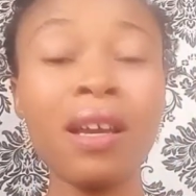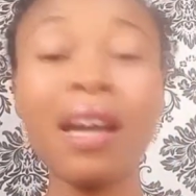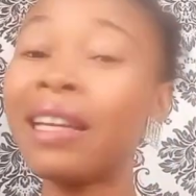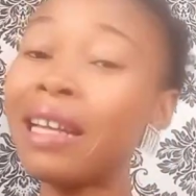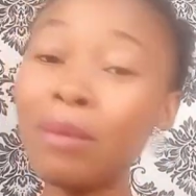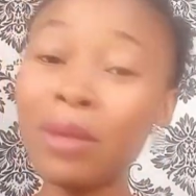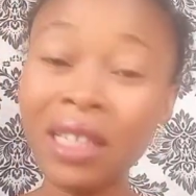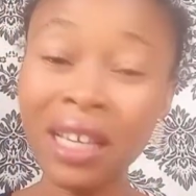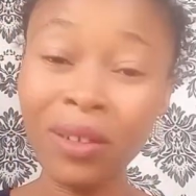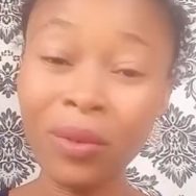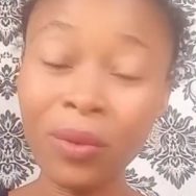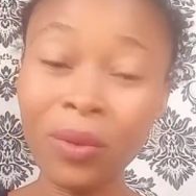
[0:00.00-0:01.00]
And let me
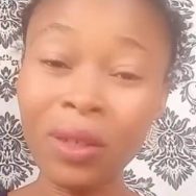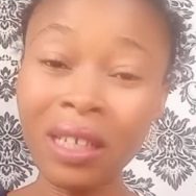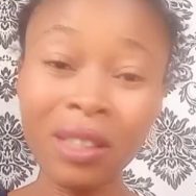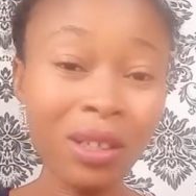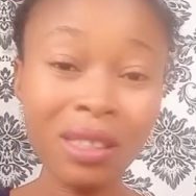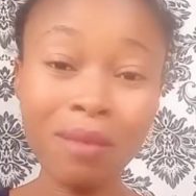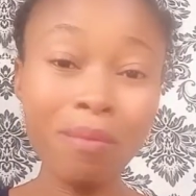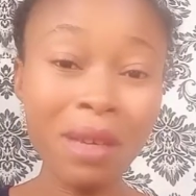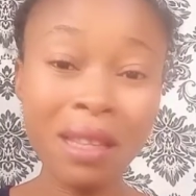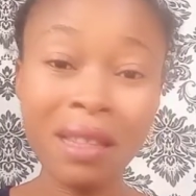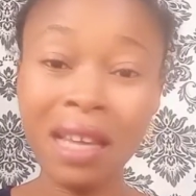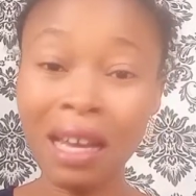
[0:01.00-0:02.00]
tell you, it doesn't
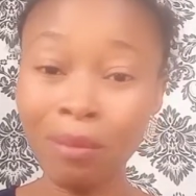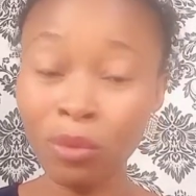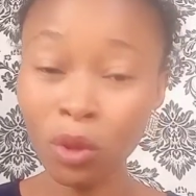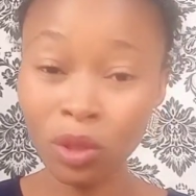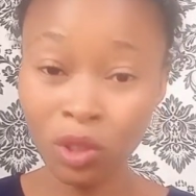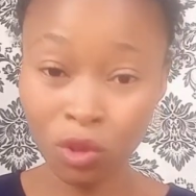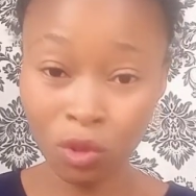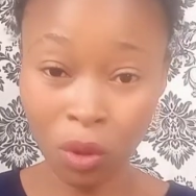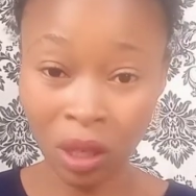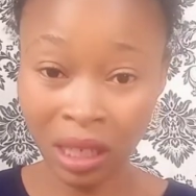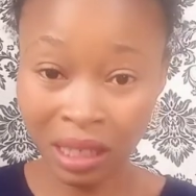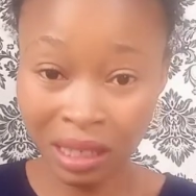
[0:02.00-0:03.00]
mean that I'm not
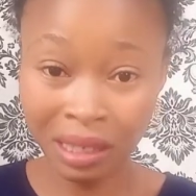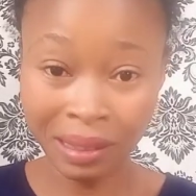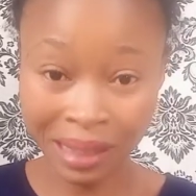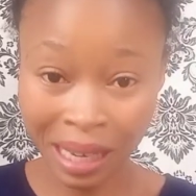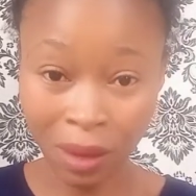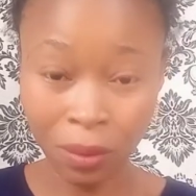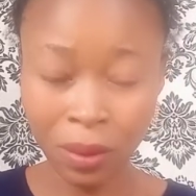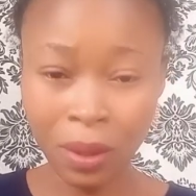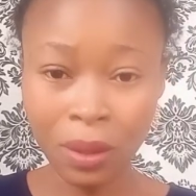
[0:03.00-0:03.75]
struggling till now.